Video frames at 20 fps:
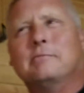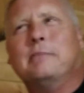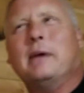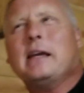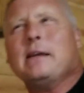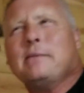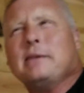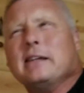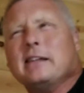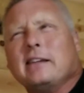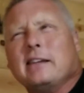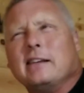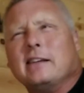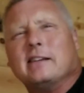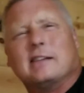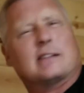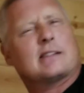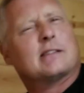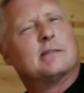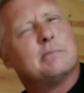Maybe it
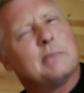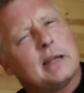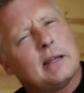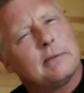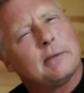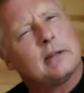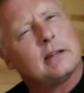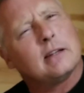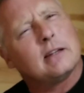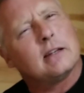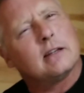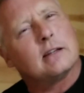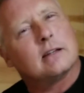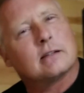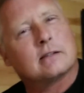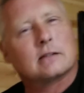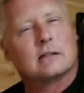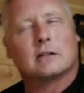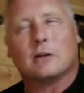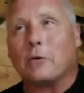is. Maybe it
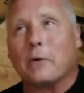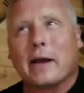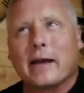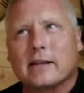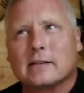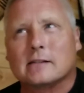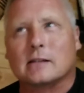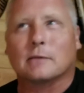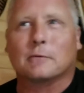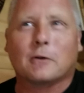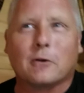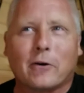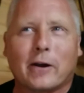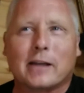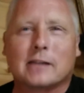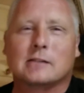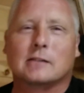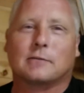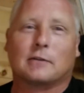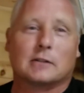is. Go ask him. Go
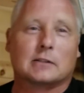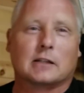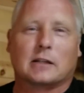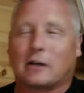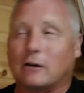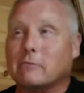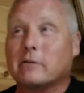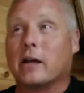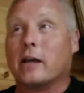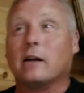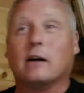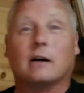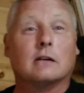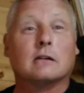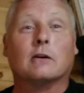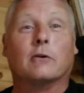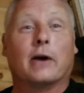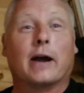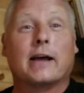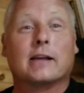ask him. I was like, okay, I'll
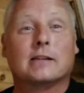go